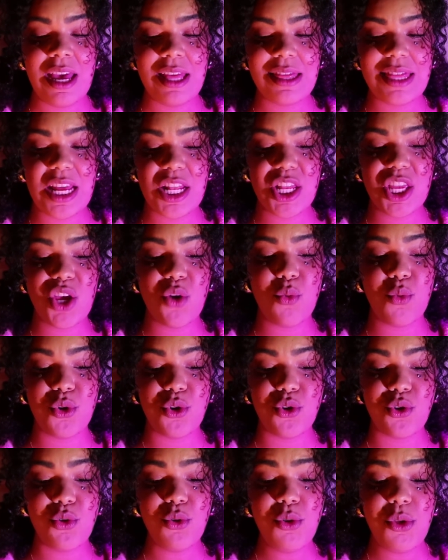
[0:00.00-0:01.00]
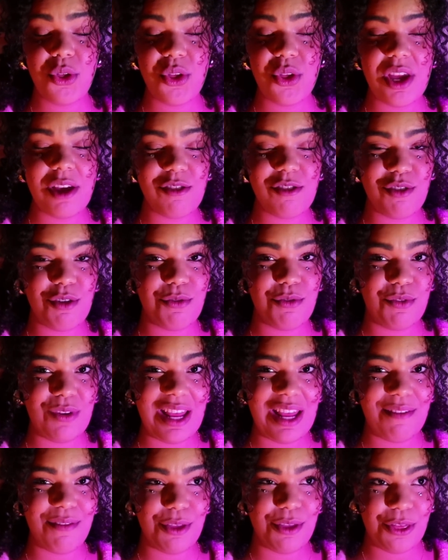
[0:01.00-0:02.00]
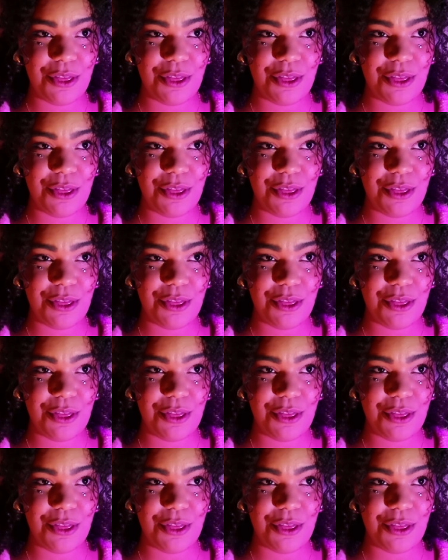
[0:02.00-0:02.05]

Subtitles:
that you would do things you've never